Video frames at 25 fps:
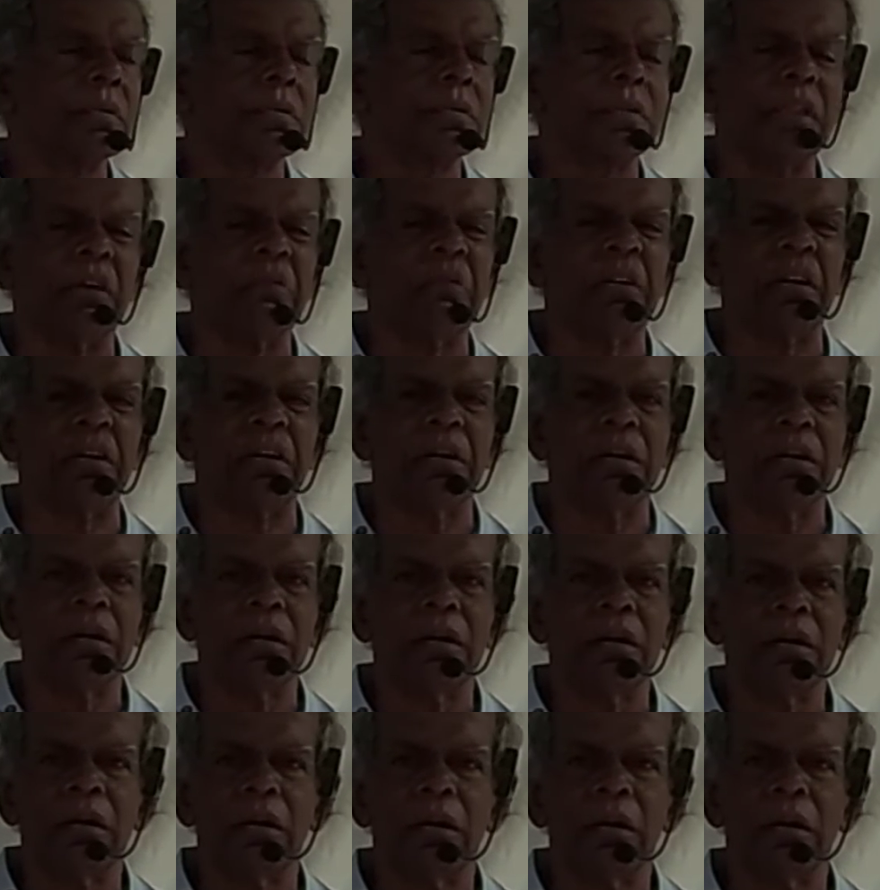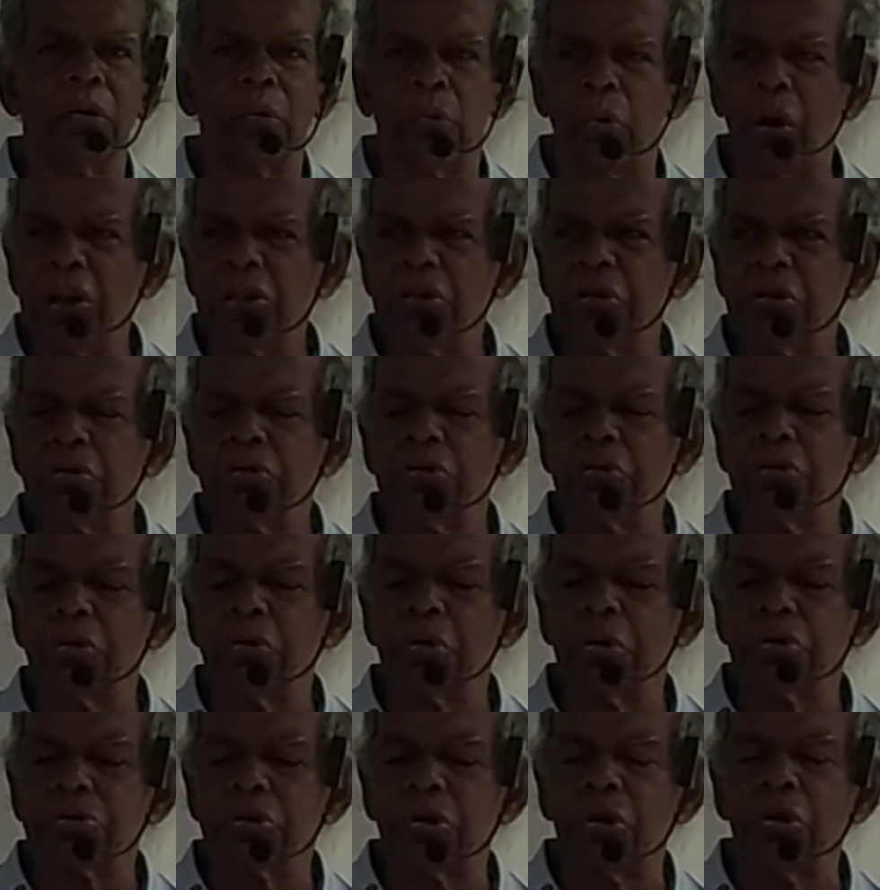Never. What you
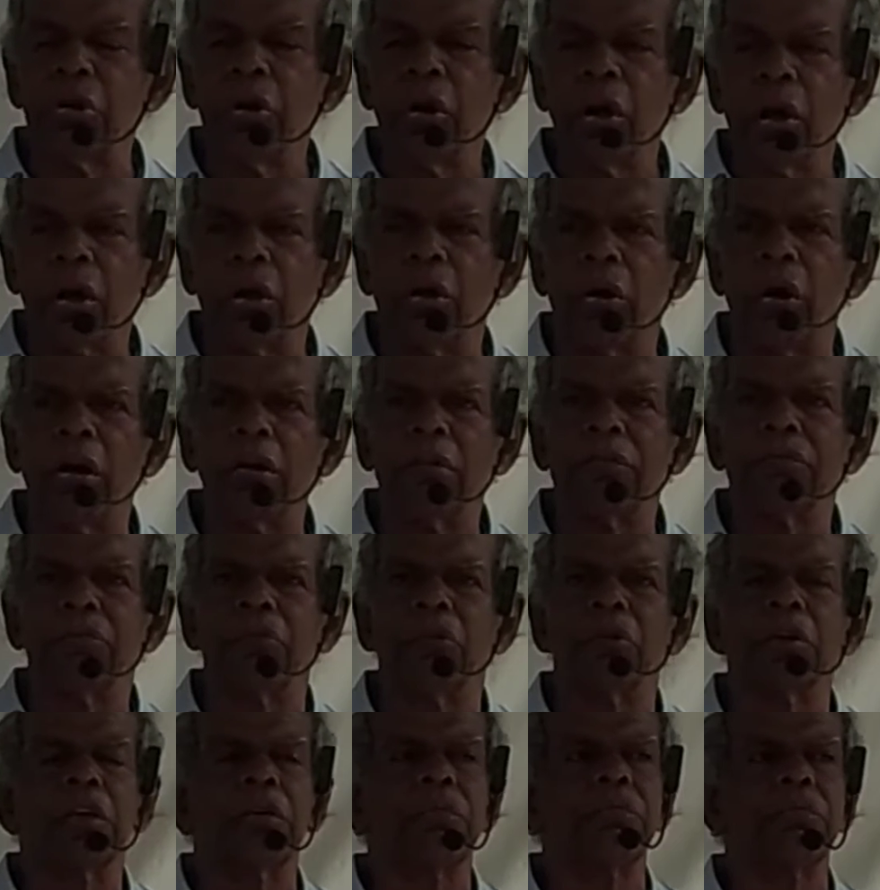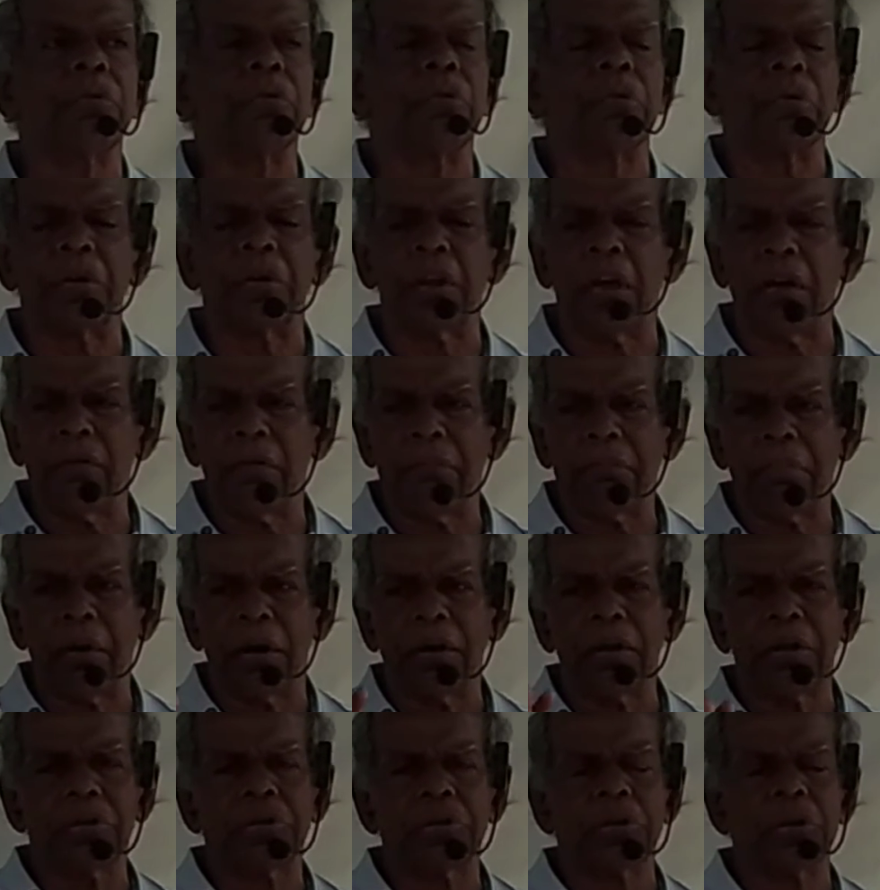do also, God forgive you, never
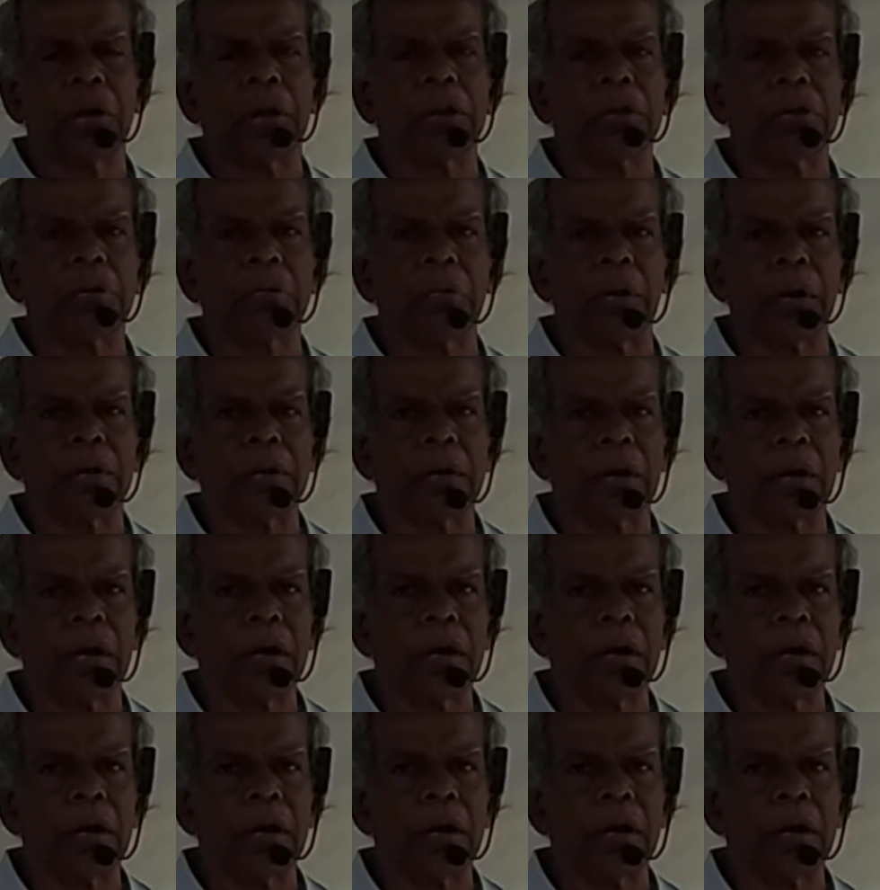punish you anyone.